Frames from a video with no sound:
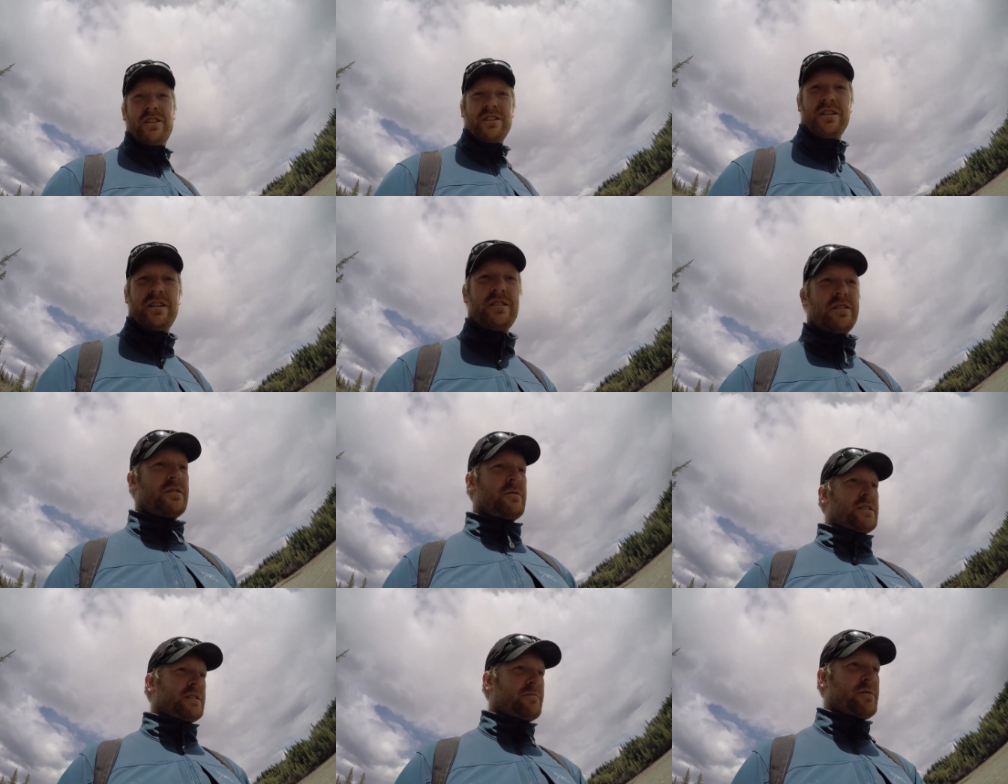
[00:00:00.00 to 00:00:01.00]
sure, so
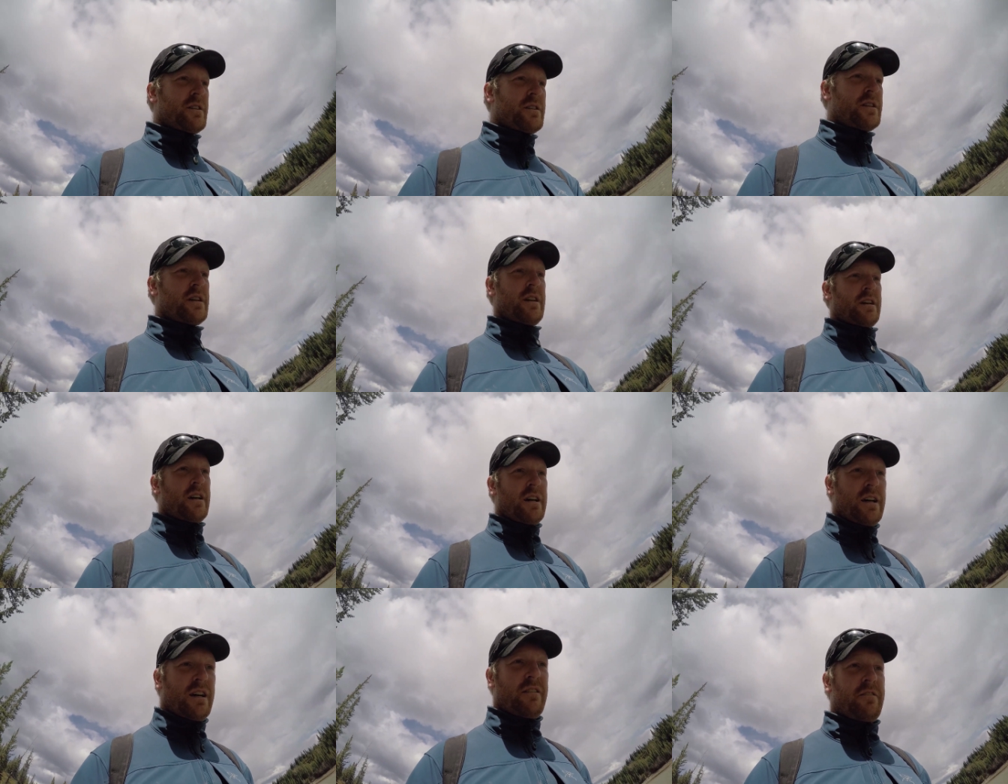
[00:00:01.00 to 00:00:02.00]
it wasn't worth
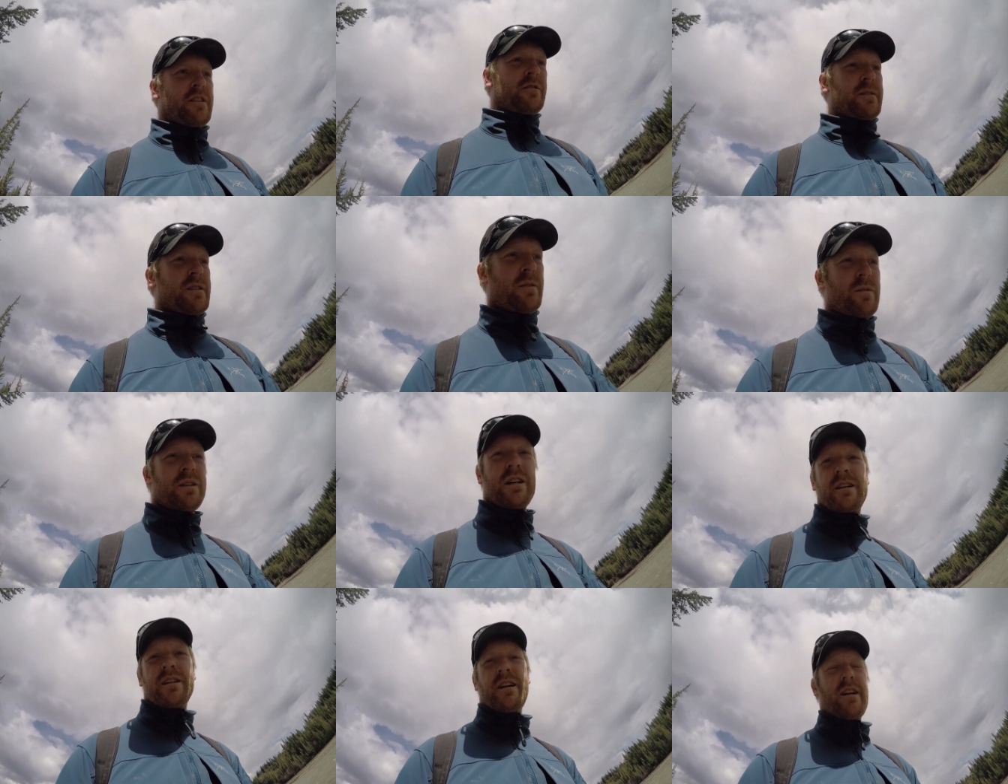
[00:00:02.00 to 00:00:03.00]
filming a whole
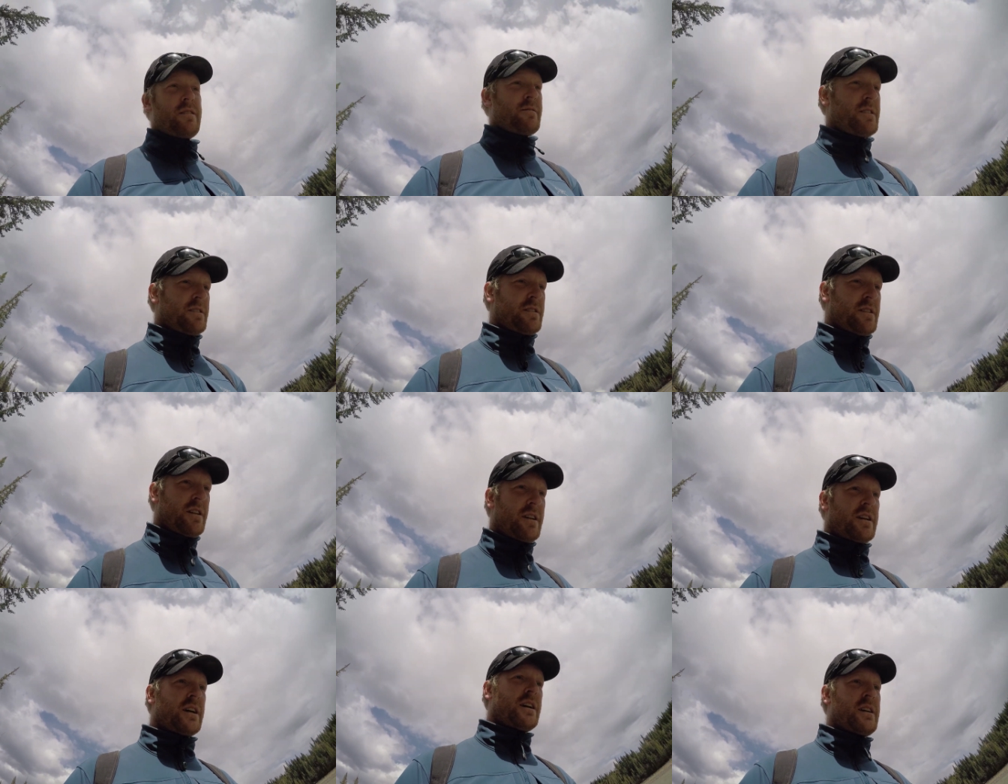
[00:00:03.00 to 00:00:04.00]
lot there. It
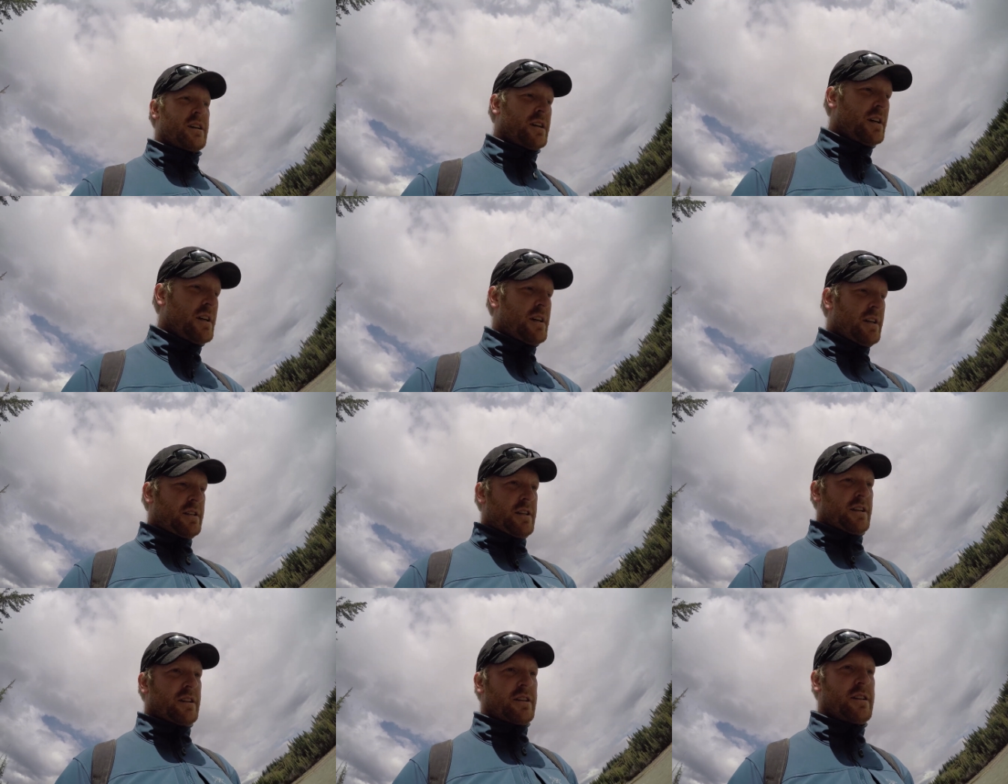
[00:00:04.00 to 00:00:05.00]
wasn't uh,
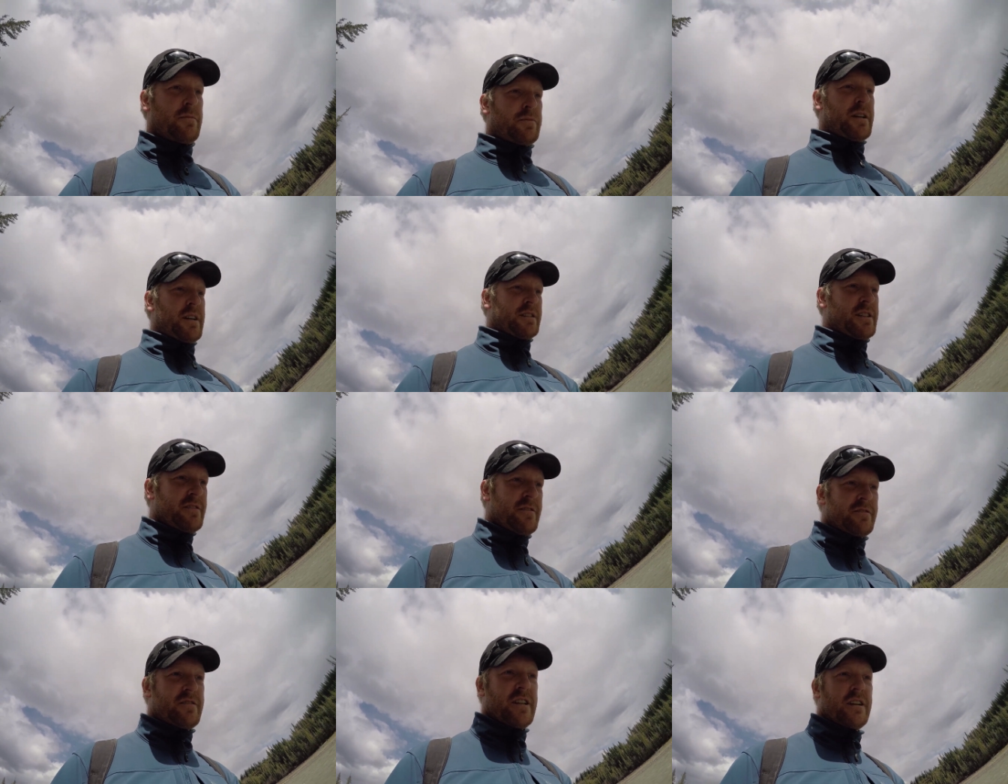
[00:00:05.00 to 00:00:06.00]
nearly as
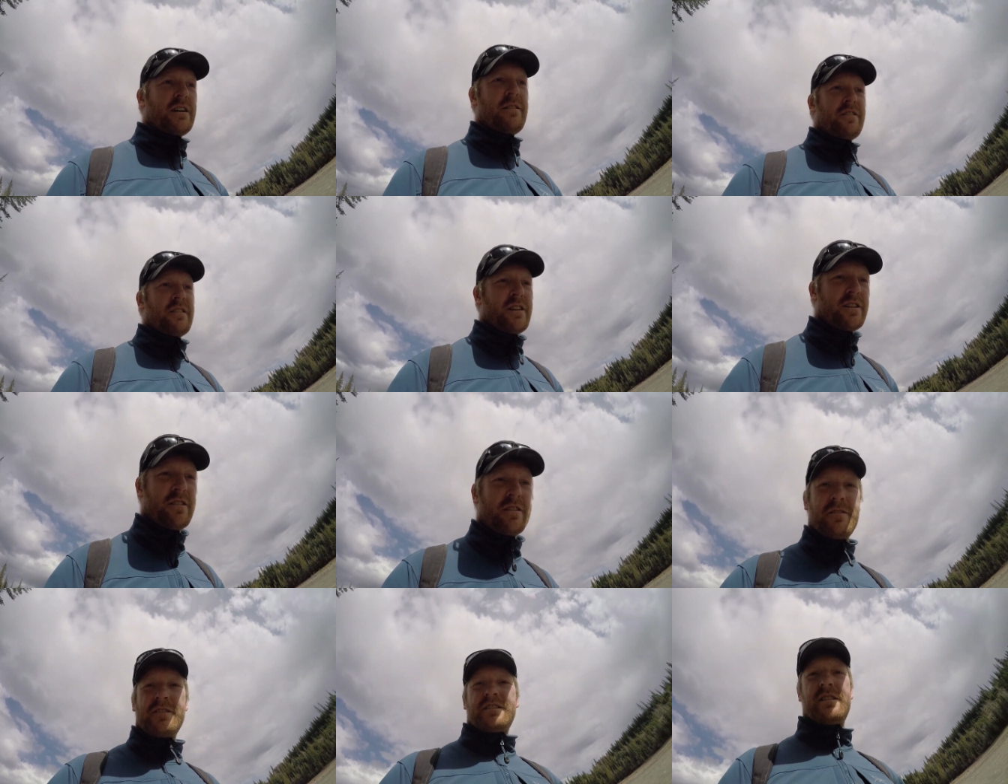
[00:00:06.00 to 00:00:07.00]
productive right off the
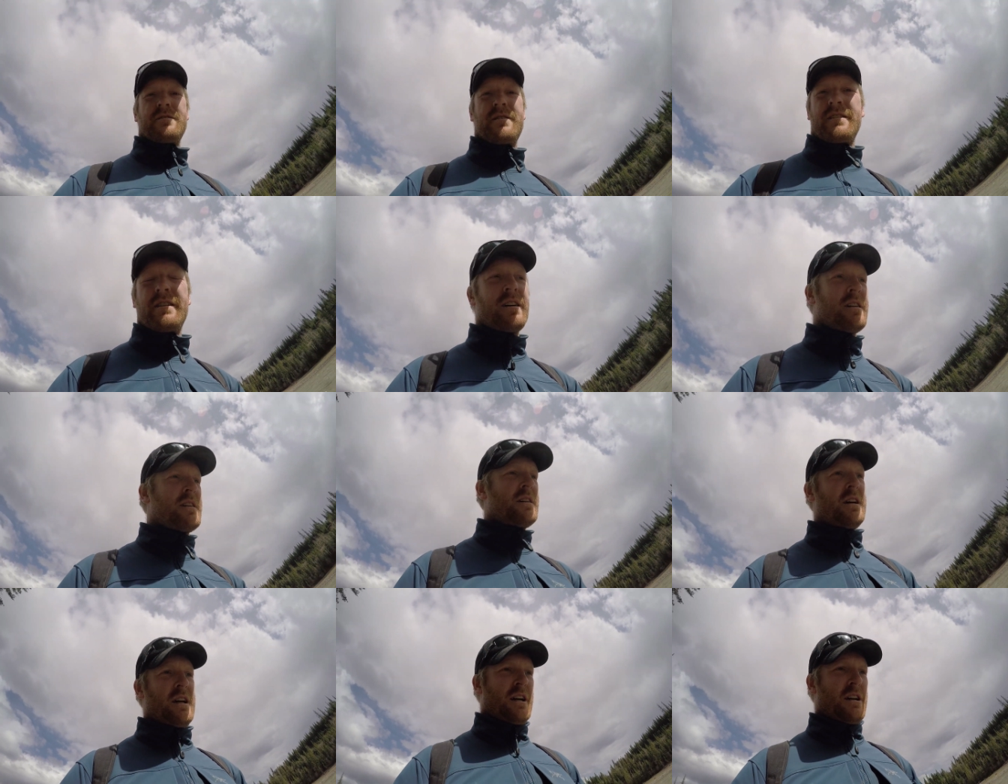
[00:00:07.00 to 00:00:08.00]
surface as we
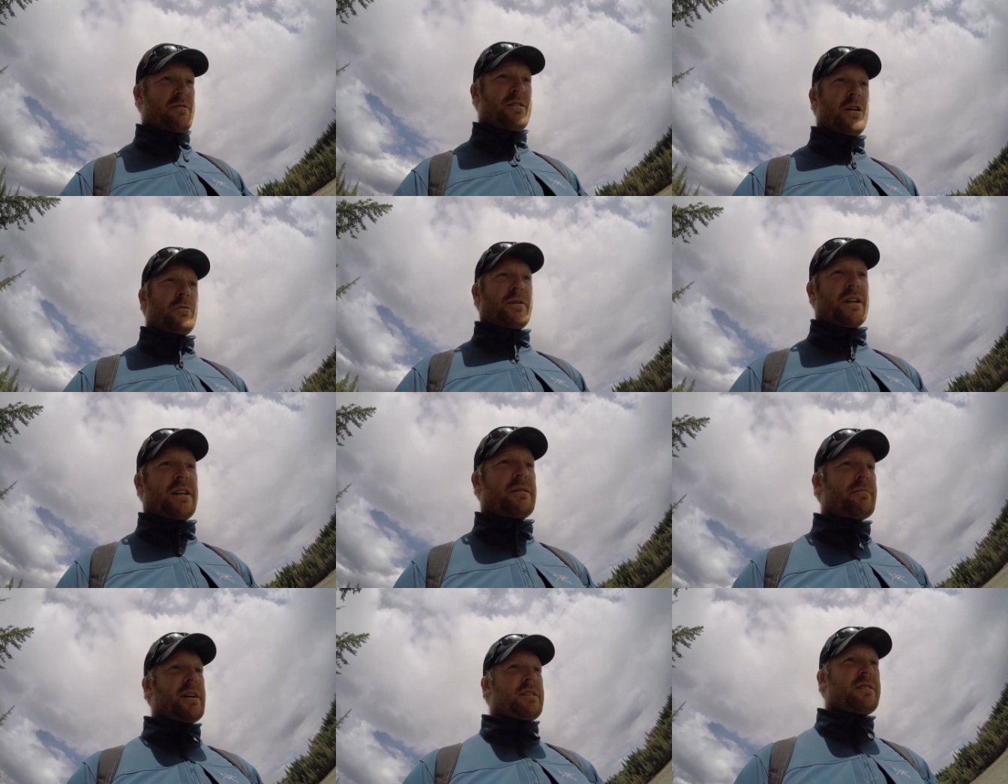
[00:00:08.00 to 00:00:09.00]
were
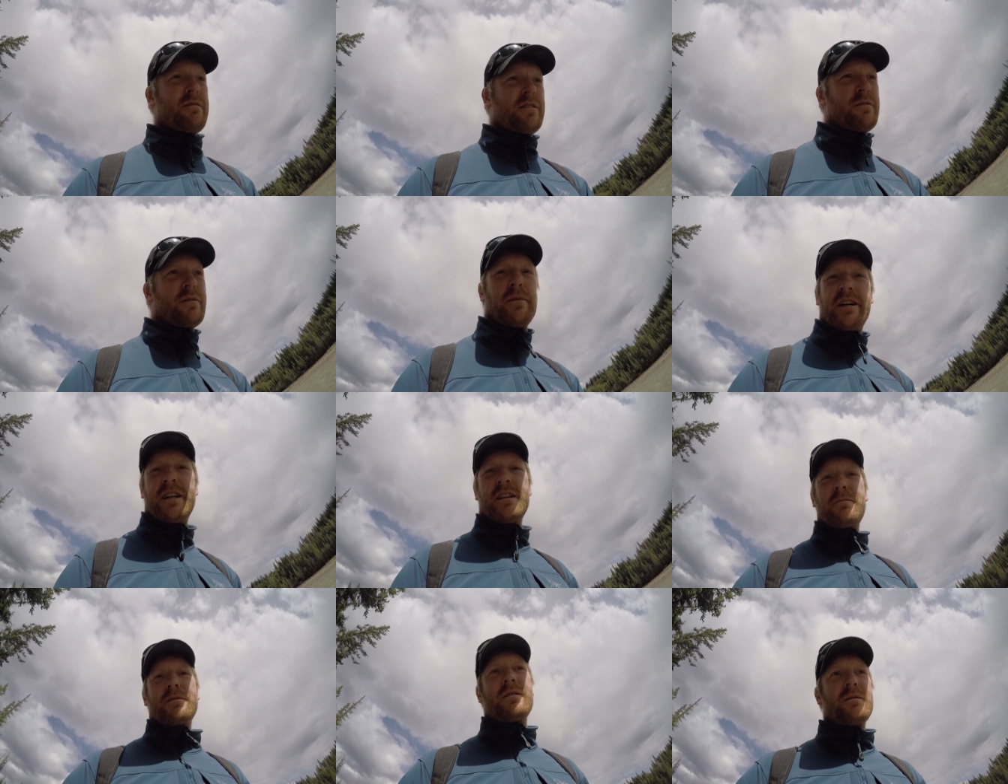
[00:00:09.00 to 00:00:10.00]
hoping, but uh, we might
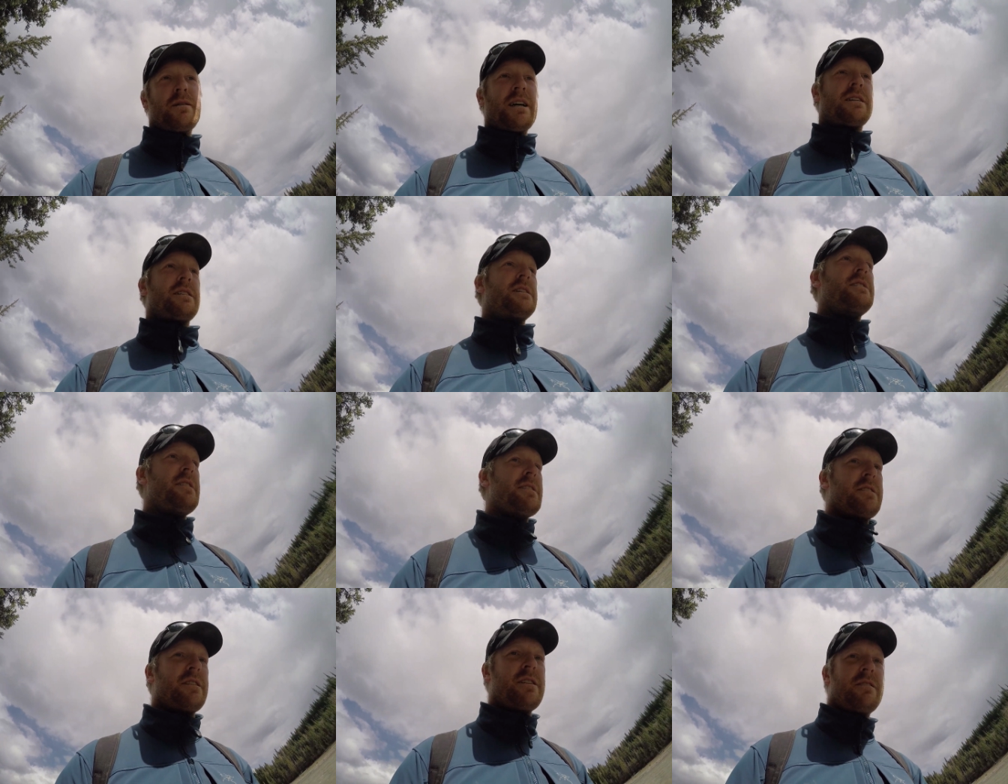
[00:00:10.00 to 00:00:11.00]
end up going back later
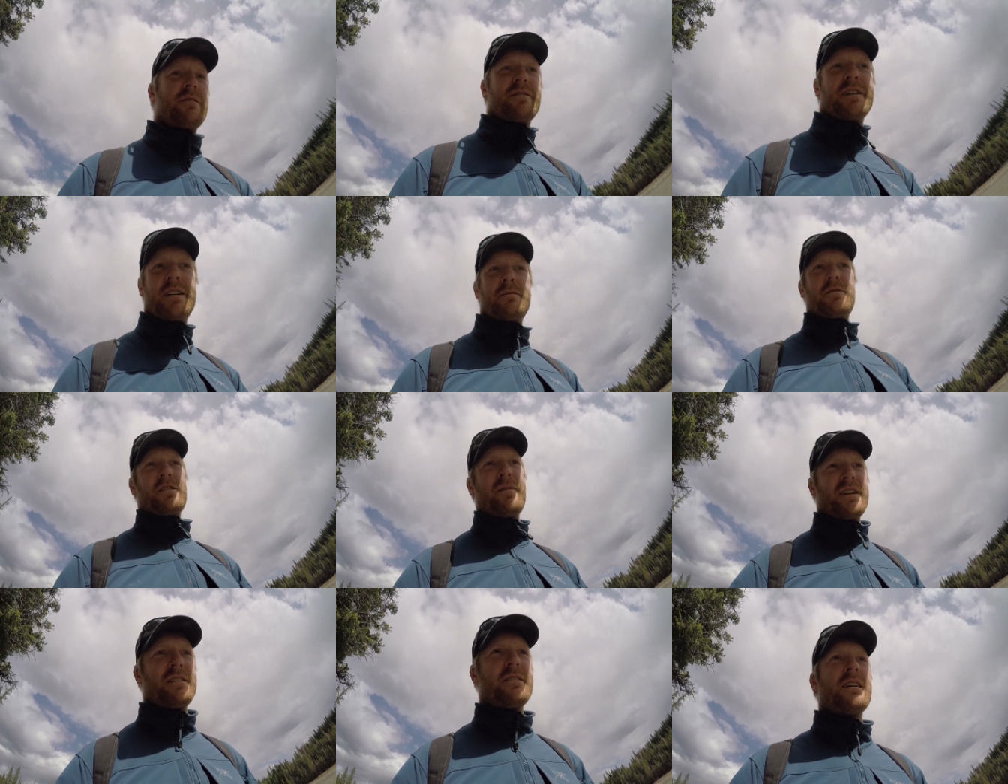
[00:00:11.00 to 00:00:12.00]
this year when we get a
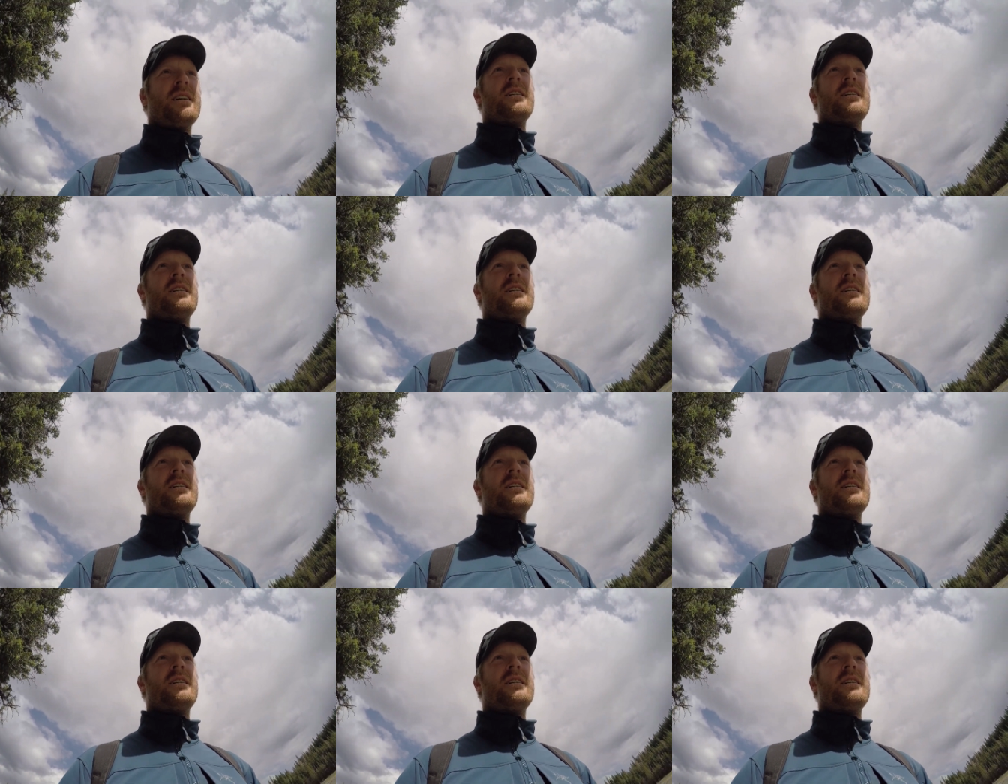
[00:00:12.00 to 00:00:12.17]
permit and